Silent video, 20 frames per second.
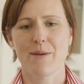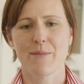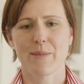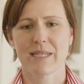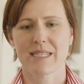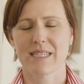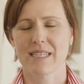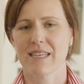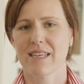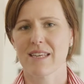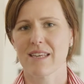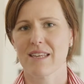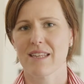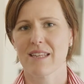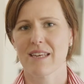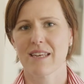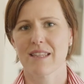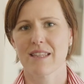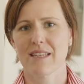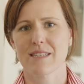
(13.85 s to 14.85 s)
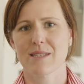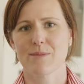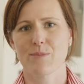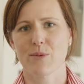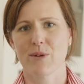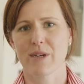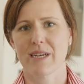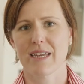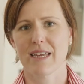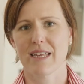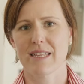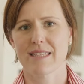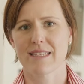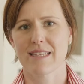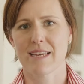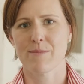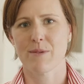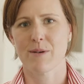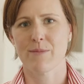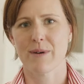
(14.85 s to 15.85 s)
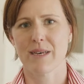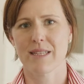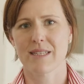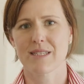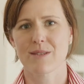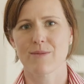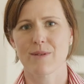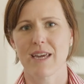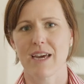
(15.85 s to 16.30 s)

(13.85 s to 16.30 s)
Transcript: particularly in the spring and summer months.